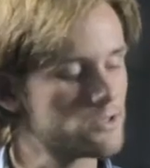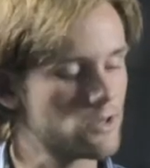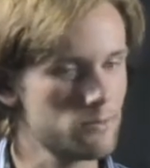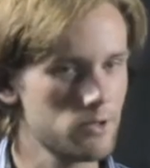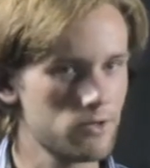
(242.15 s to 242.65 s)
So
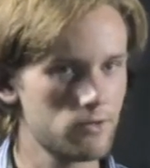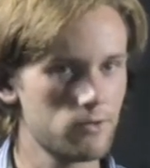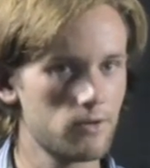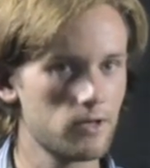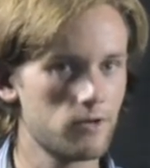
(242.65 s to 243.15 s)
I'm going to
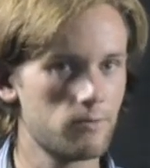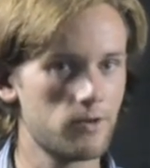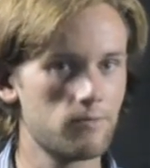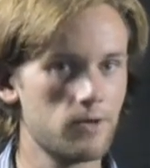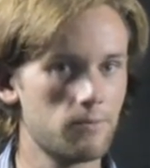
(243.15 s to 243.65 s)
do a little bit
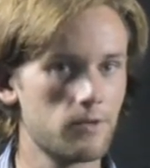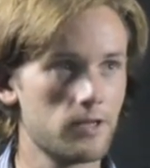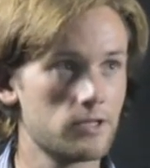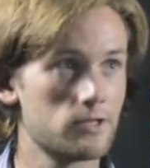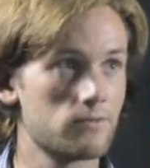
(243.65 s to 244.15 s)
of
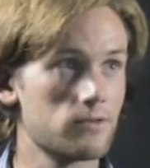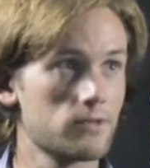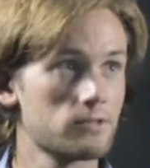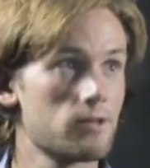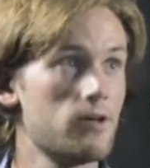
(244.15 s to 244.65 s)
manipulation
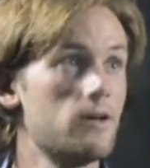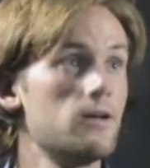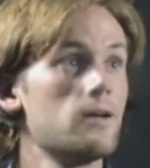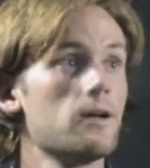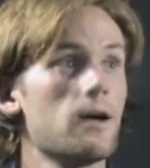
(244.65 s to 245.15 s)
first.
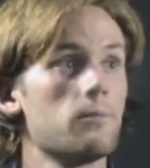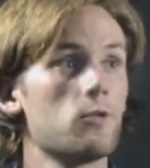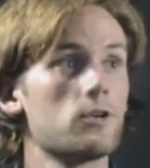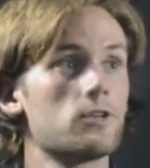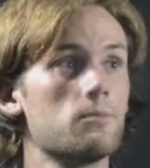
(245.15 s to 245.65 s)
I'm
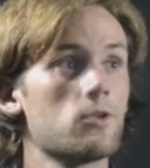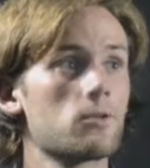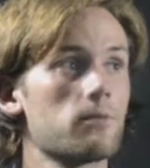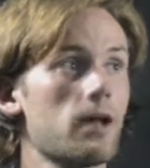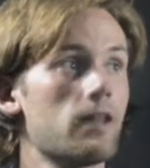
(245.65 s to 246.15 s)
going to
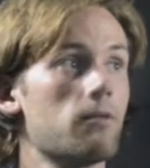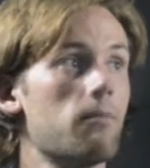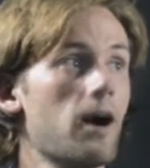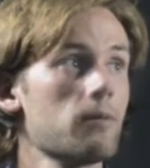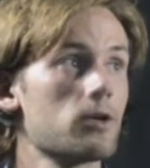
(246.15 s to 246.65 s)
multiply the
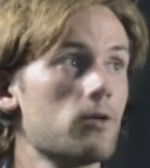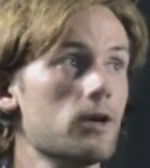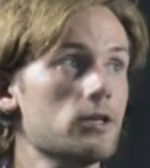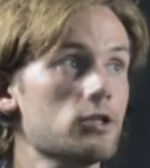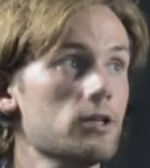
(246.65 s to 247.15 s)
bottom
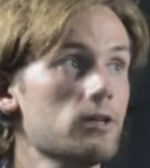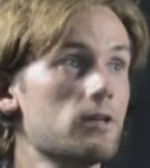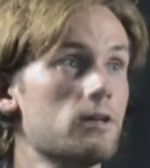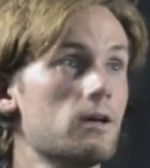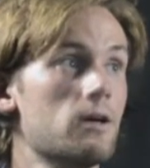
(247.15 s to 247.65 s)
equation
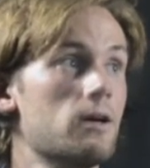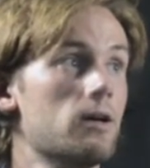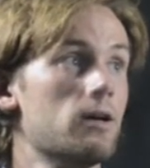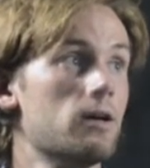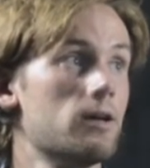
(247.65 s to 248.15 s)

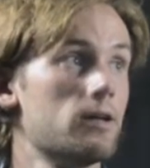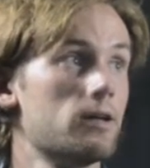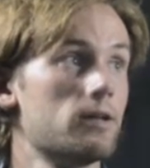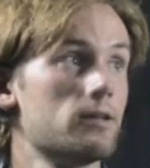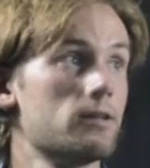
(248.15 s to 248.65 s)

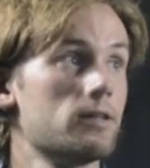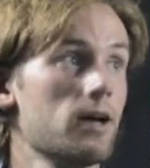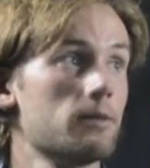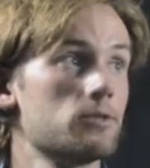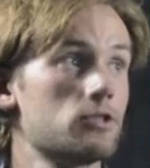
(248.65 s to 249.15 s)

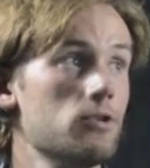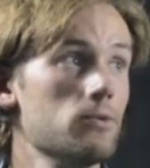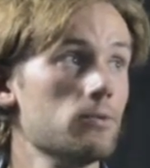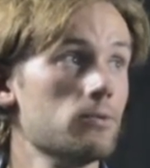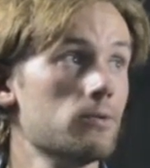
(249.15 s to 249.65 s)
times
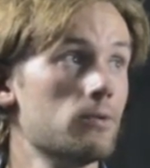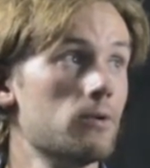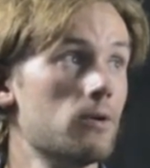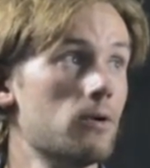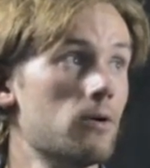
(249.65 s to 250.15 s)
2.
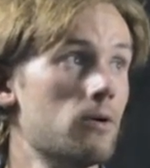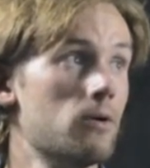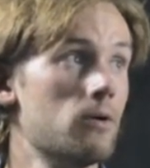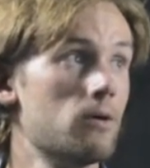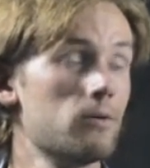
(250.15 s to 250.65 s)

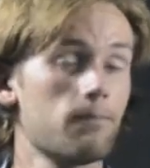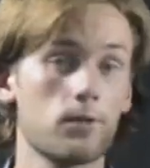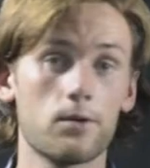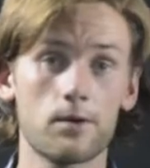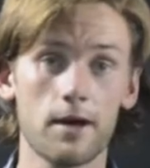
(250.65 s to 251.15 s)

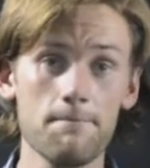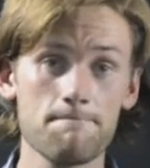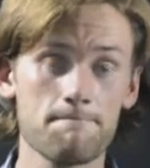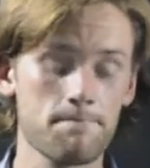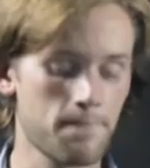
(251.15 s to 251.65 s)
Okay?
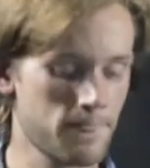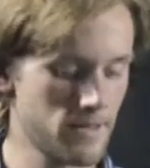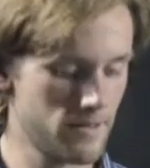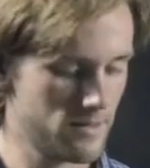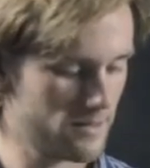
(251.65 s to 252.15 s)

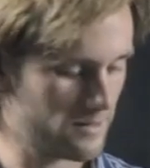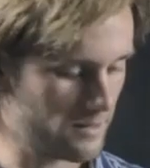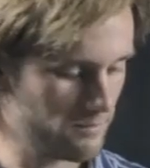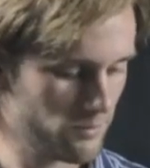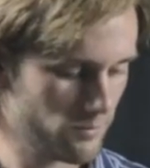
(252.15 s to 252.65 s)
Now
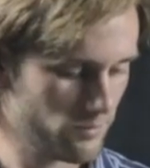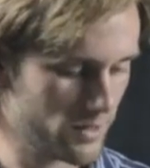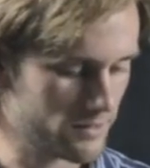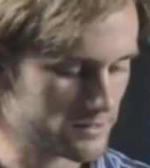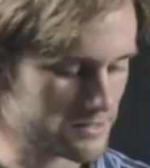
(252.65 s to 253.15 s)
let me
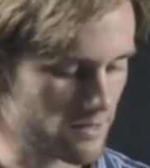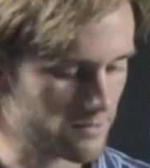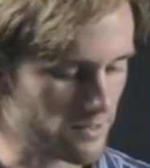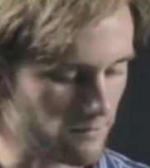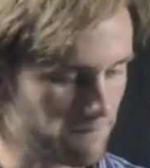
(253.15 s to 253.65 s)
rewrite this down
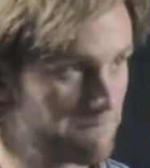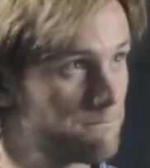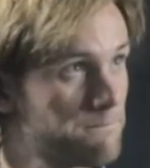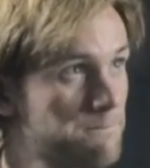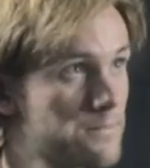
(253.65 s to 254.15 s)
here.
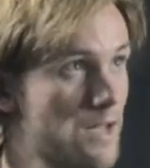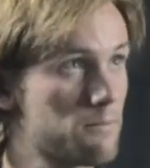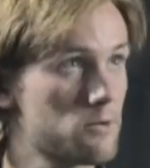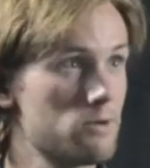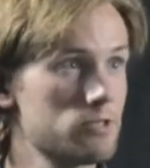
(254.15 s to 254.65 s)
Top
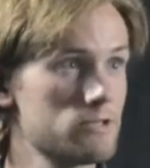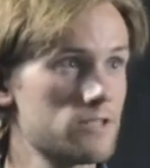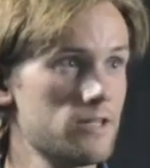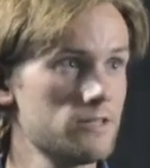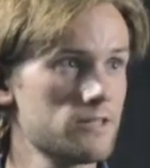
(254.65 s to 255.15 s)
equation
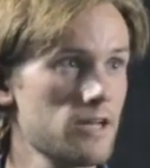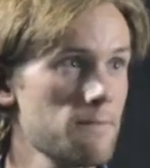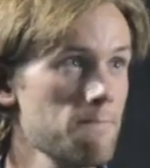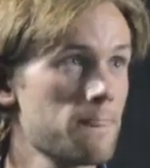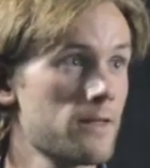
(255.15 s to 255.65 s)
stays the same.